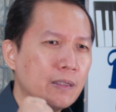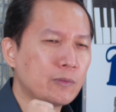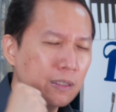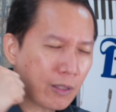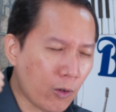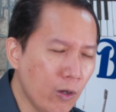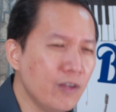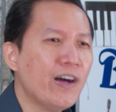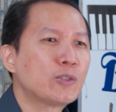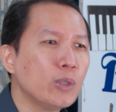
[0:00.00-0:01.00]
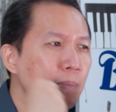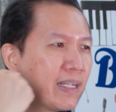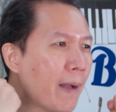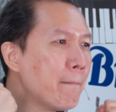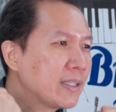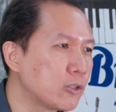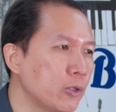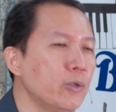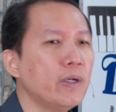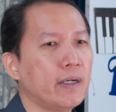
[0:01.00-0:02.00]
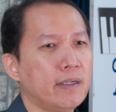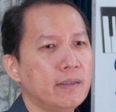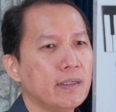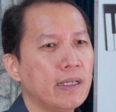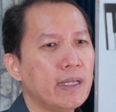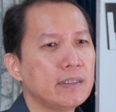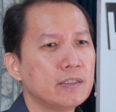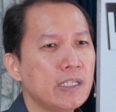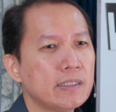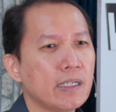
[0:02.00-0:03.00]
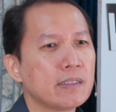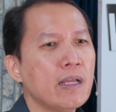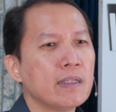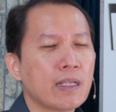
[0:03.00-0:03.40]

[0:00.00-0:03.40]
that all of us will become mature in Jesus.